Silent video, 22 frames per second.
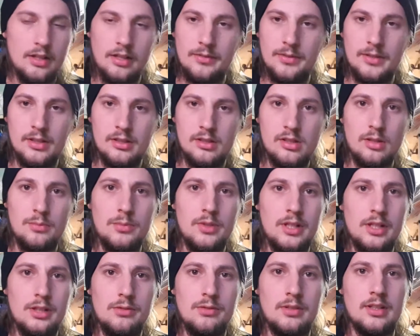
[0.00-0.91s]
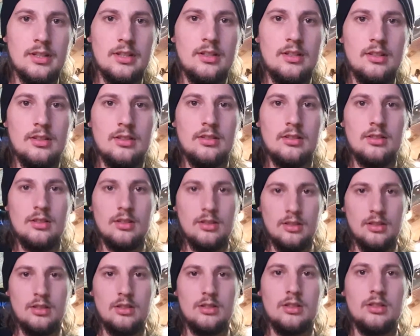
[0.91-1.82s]
If there's somebody who can,
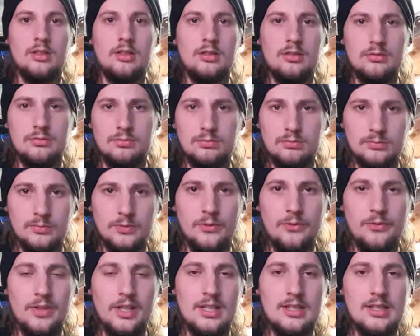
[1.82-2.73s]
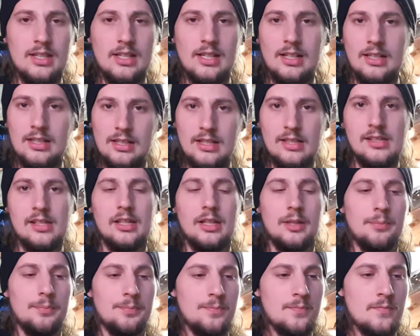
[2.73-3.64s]
you know, fix that, it's
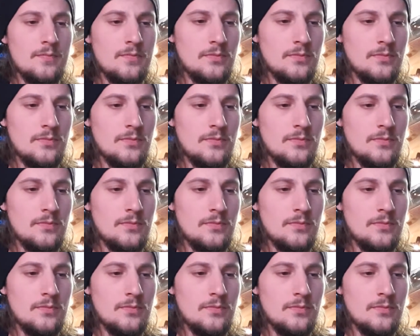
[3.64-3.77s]
him.